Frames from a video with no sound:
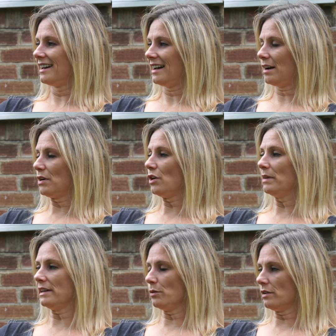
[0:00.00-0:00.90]
I'm
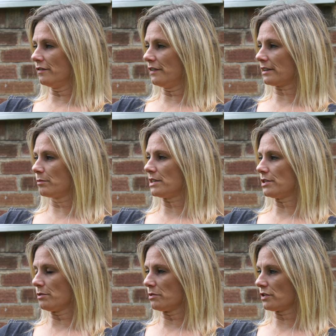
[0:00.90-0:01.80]
hoping it won't affect me
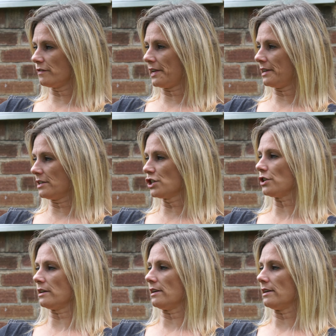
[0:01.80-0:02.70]
too much
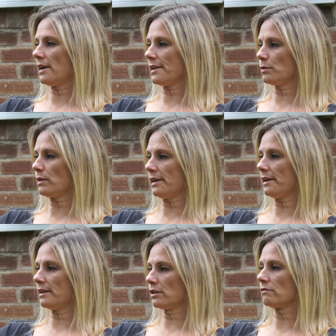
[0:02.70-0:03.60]
financially, as we
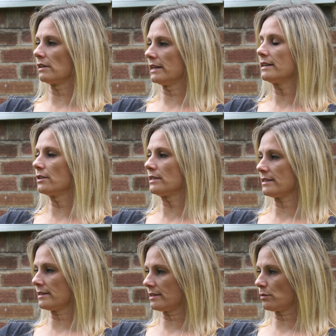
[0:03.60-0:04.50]
are currently
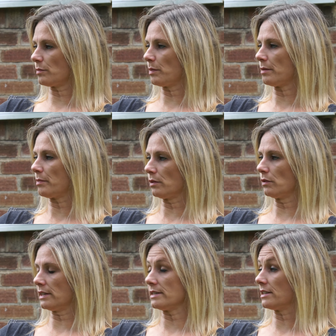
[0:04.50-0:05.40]
inundated with
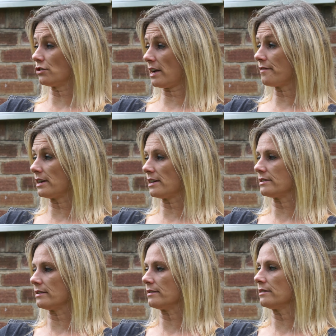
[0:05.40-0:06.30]
people needing driving
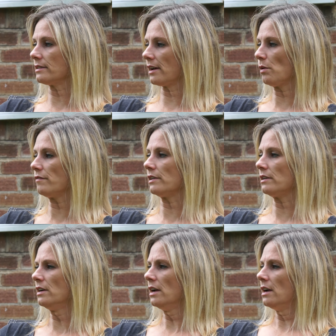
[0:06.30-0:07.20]
lessons. However,
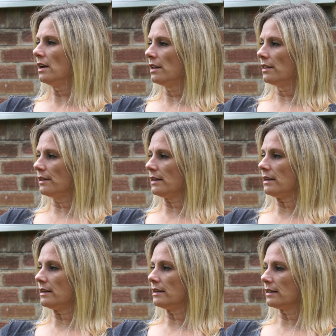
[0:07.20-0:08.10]

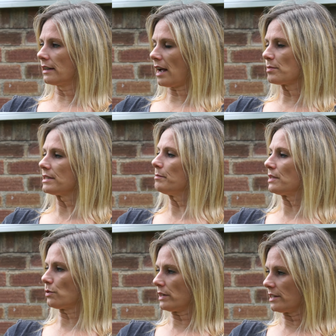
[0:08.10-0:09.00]
the gaps in
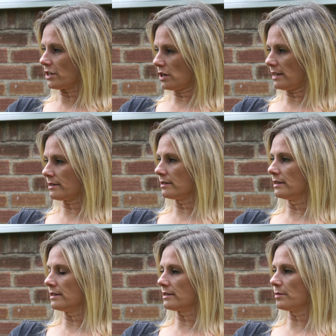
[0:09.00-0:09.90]
between each lesson
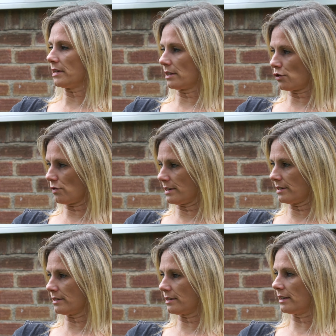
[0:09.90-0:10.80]
needs to be
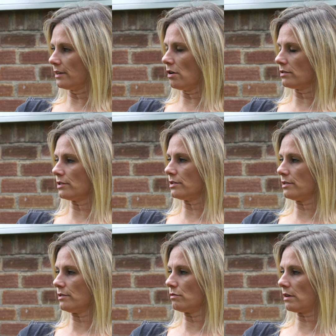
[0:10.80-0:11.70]
increased in order
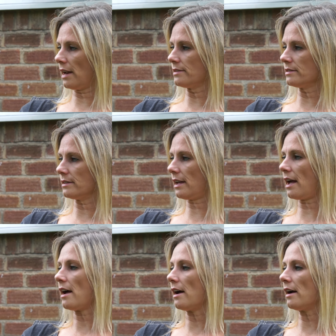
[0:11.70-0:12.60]
to cleanse the
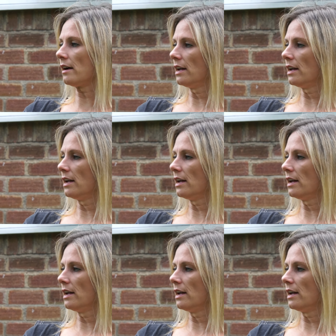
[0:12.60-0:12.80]
car,